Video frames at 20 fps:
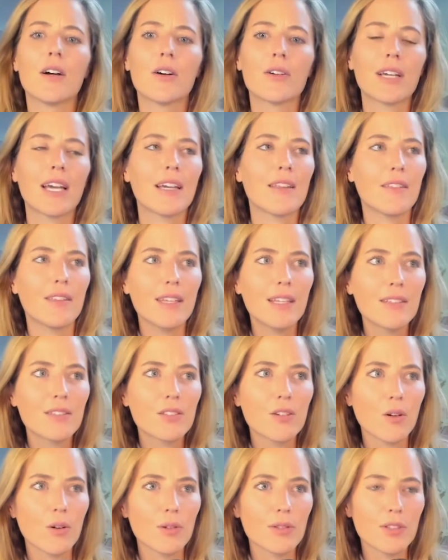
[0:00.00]
okay,
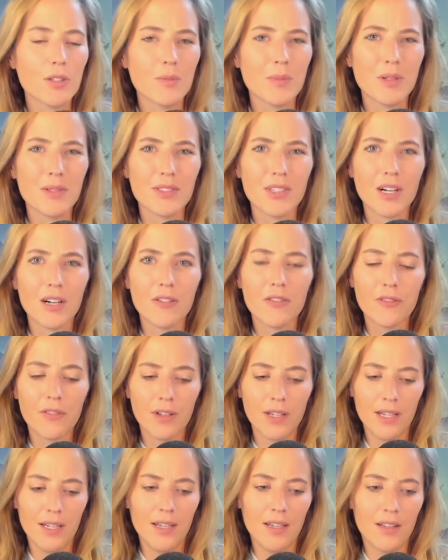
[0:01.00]
these goals are built
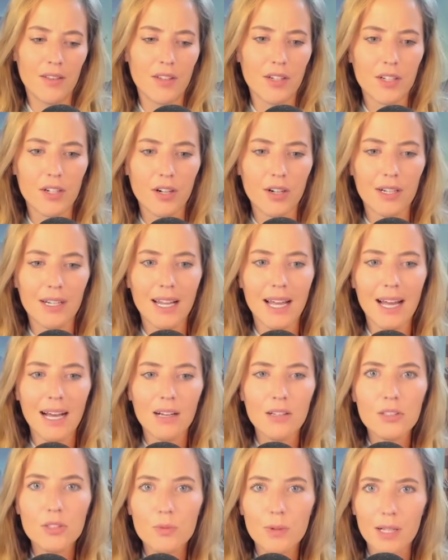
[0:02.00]
off the current
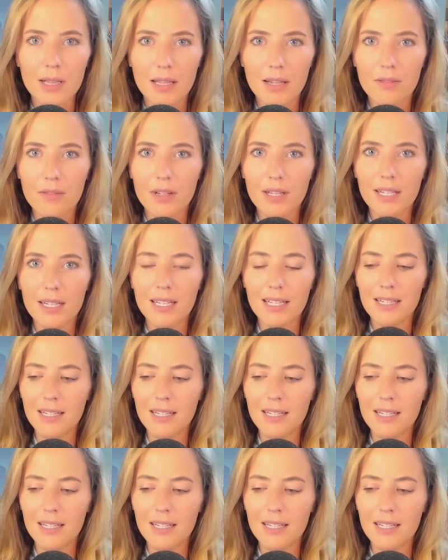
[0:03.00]
house we live in.